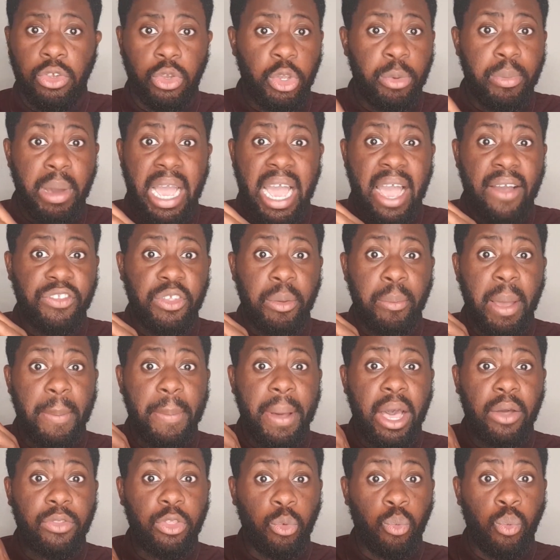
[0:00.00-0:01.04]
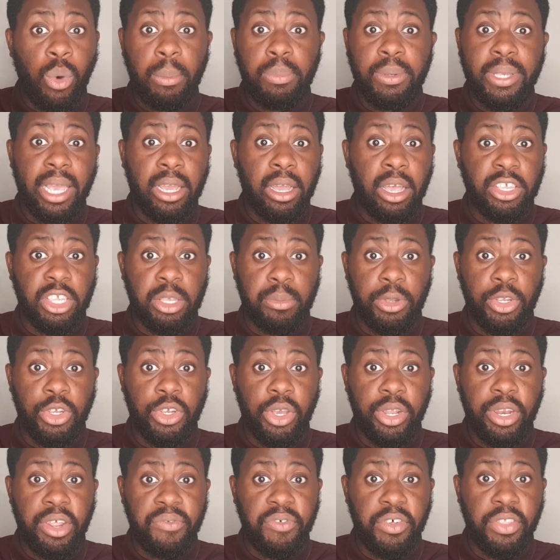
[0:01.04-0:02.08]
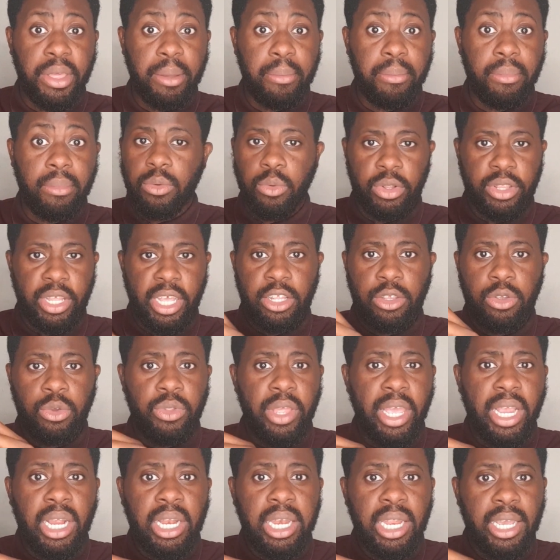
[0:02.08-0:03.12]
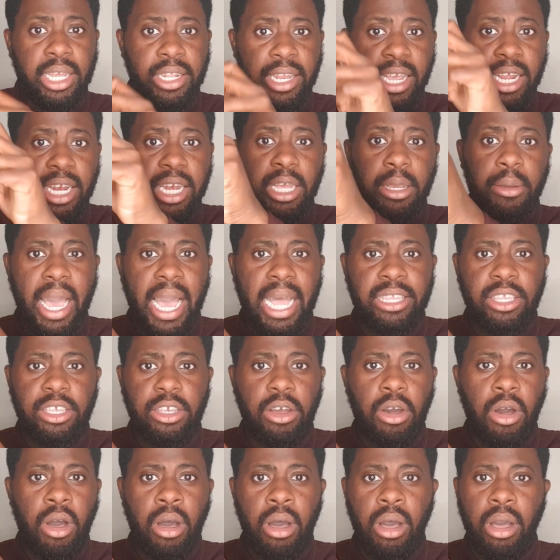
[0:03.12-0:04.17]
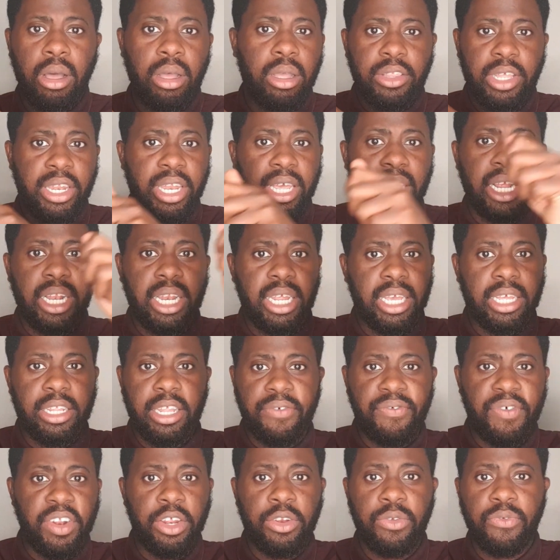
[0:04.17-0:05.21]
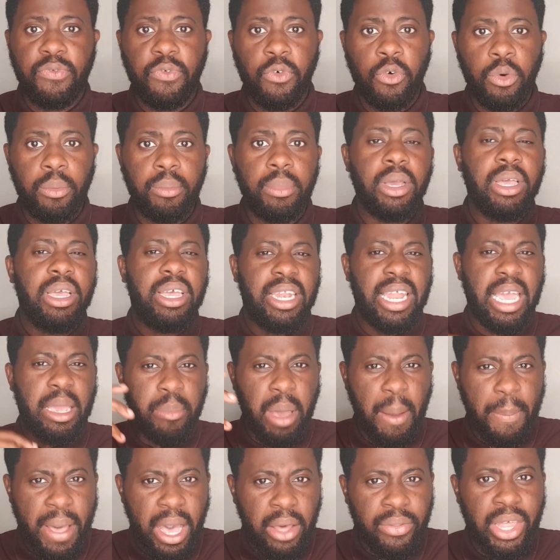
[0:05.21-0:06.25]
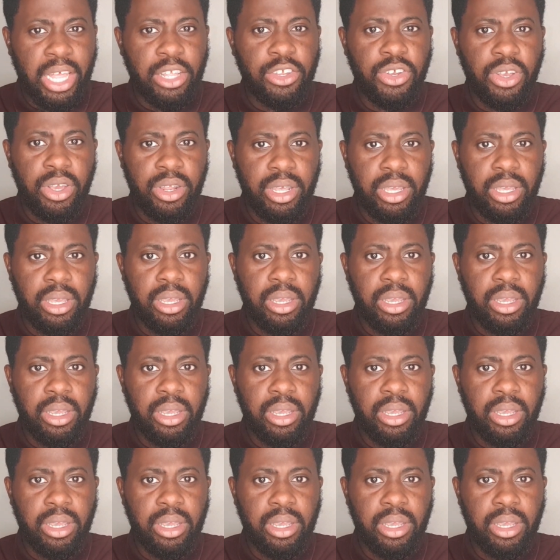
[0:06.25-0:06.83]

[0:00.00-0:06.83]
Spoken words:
you might have to map out the website customer journey for them. What they do, they click add to cart, then they fill in the form, like map out that journey.